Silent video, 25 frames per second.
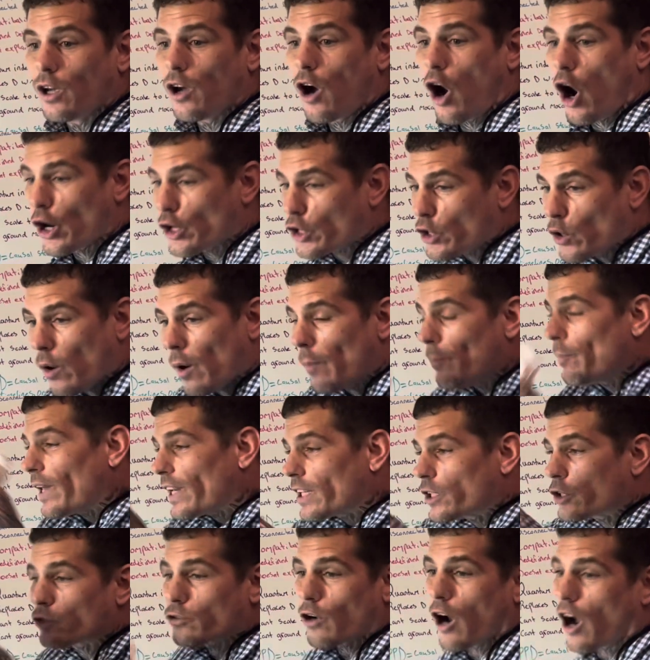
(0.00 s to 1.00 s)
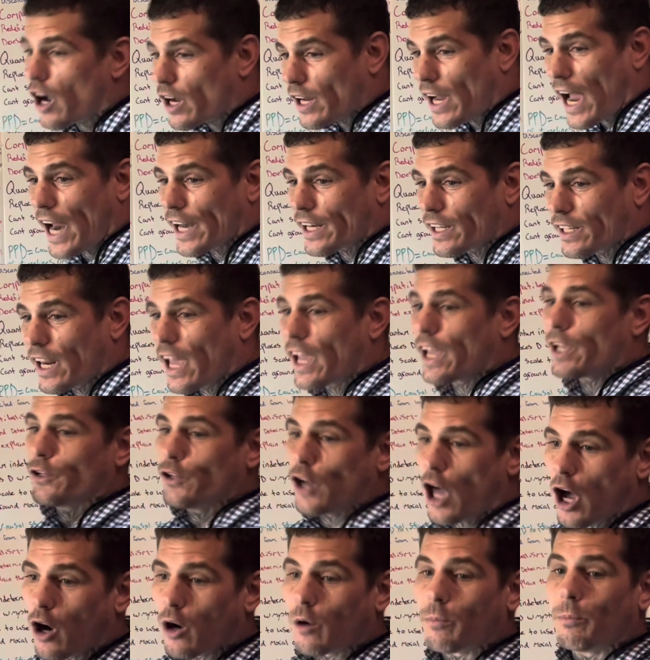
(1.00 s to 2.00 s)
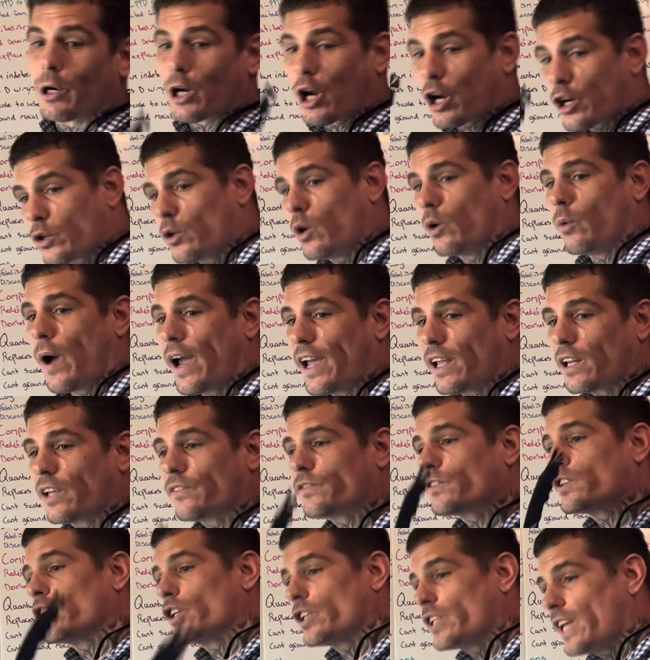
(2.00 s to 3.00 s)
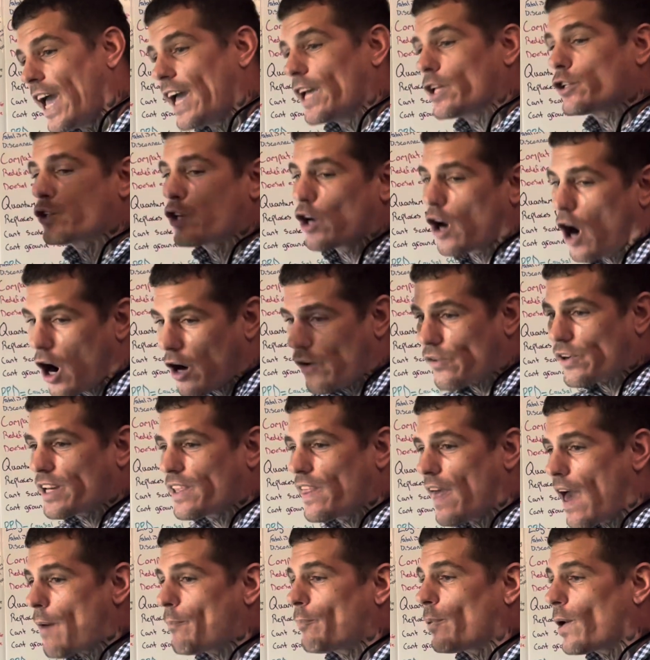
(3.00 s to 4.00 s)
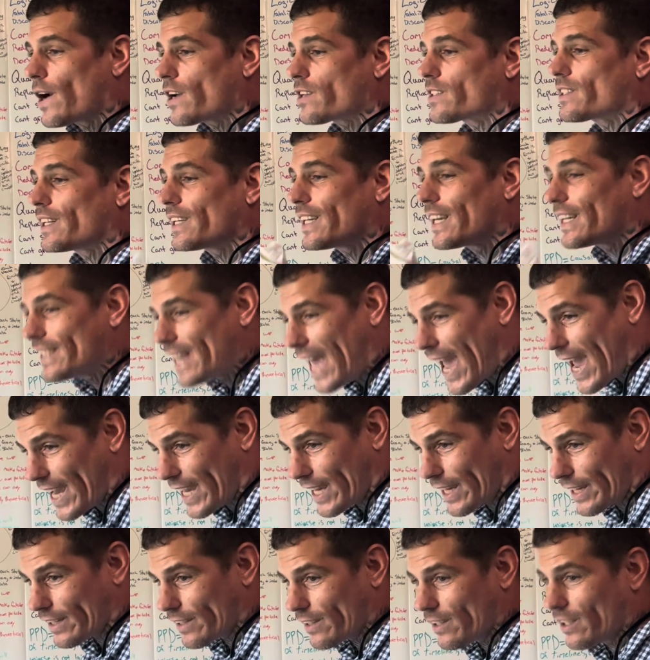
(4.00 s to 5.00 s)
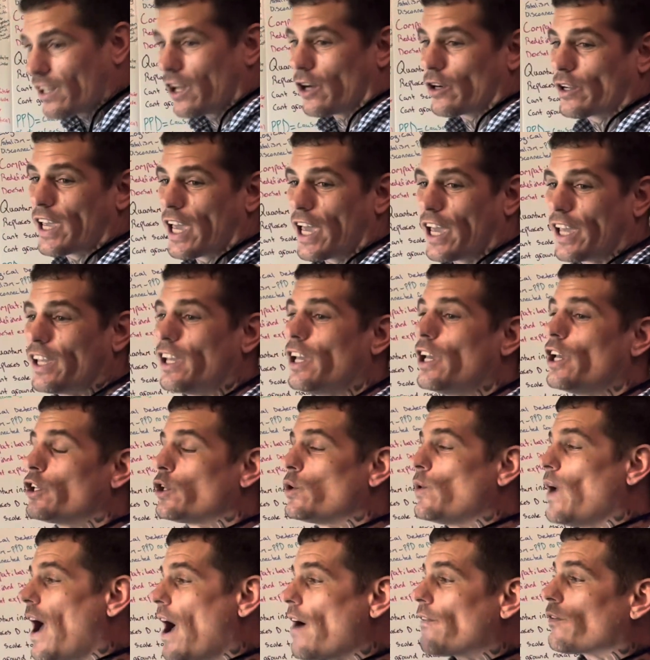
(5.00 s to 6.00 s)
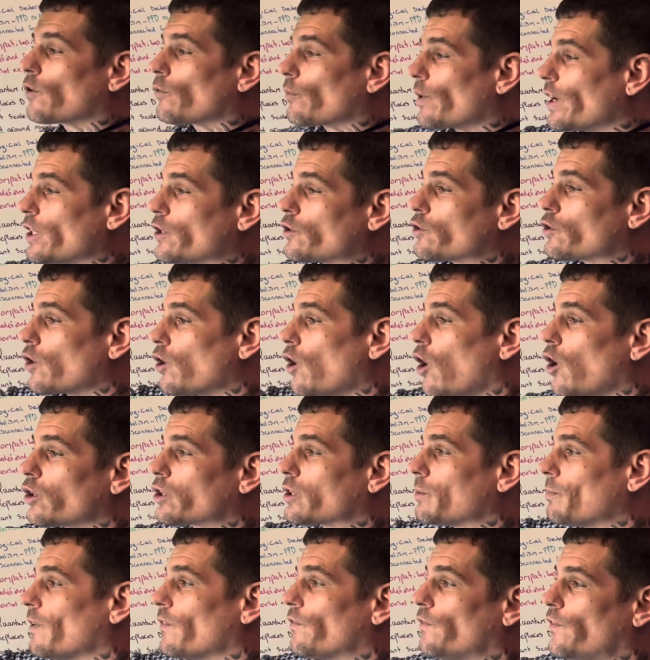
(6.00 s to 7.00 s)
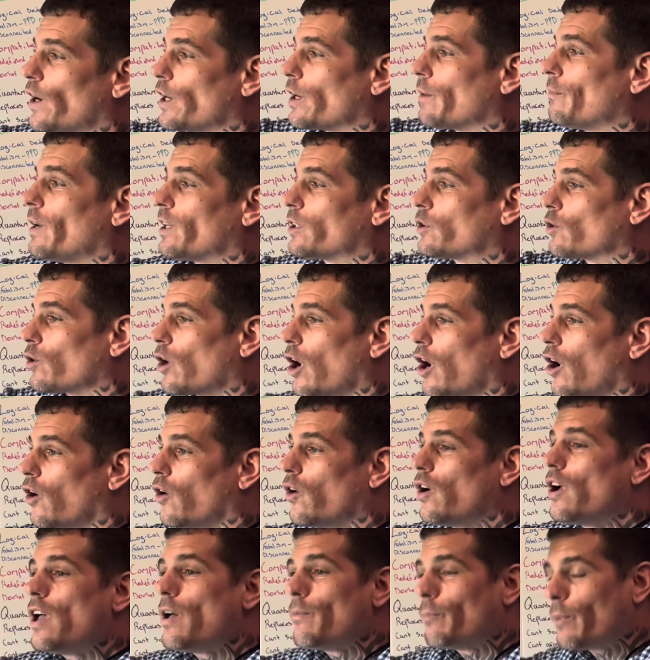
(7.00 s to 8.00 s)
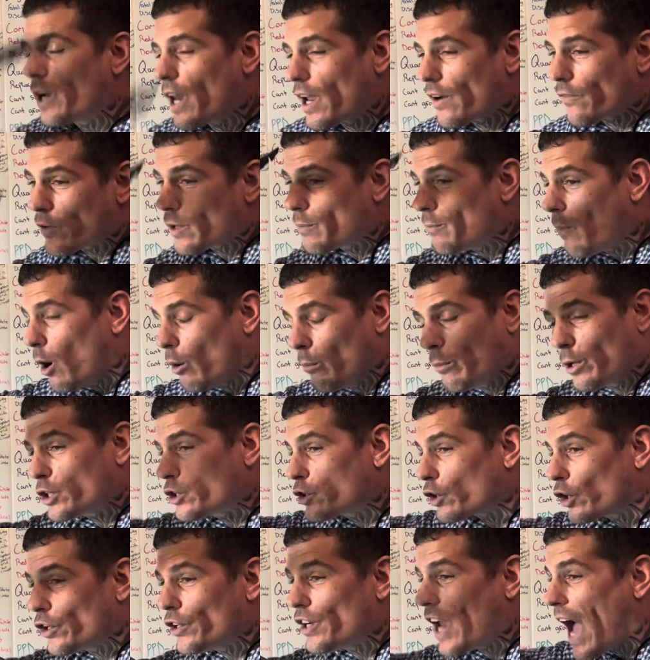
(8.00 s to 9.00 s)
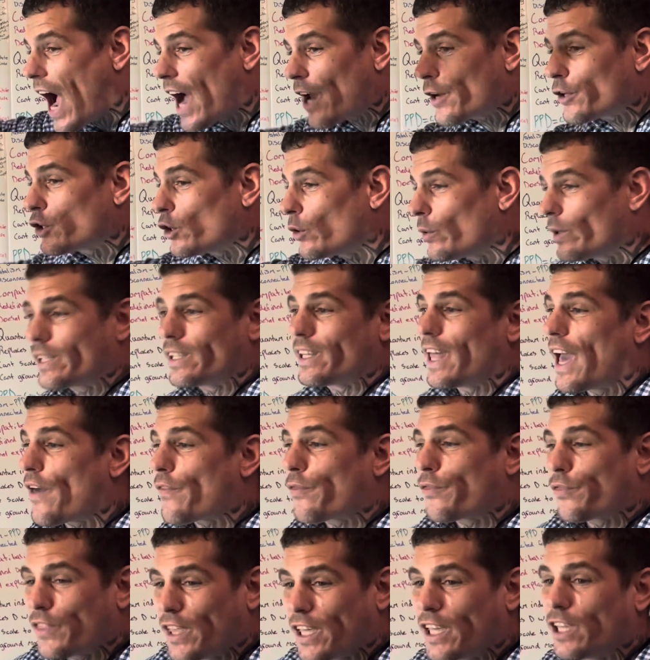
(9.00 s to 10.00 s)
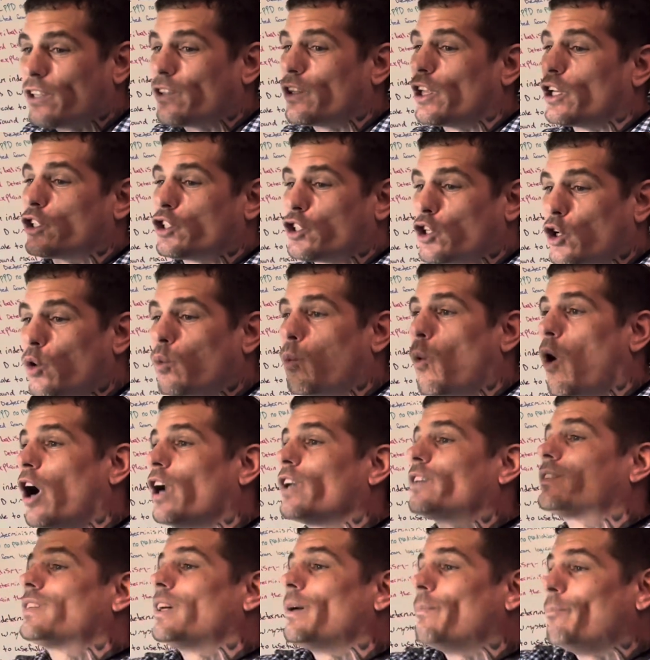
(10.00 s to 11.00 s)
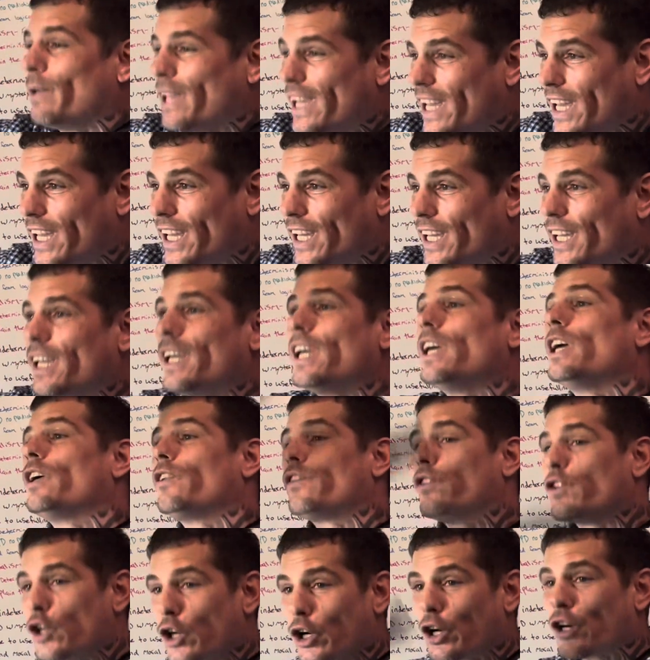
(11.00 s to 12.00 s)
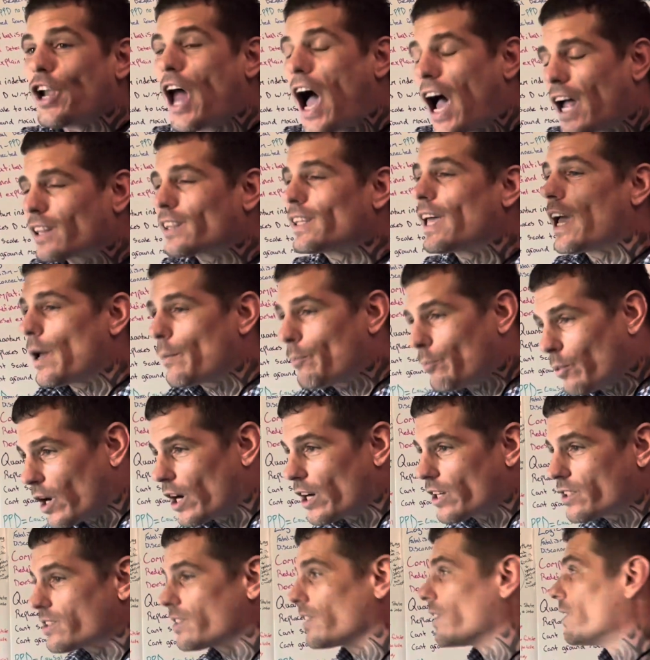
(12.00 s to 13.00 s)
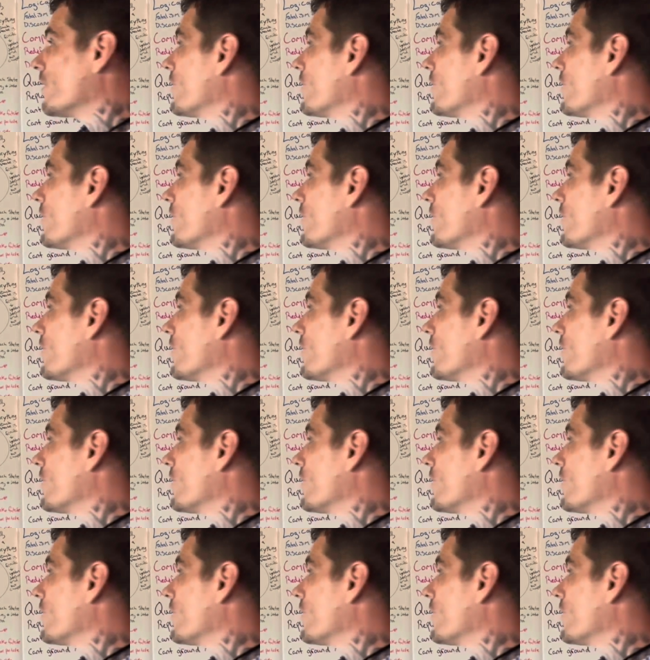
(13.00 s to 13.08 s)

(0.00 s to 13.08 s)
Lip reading: Are you a big, strong guy today? No. But are you a weightlifter? Yes. You're already that person today. Okay? You haven't reached your ultimate fundamental goal, but every moment you're not doing that thing that you want to be, you're not that person.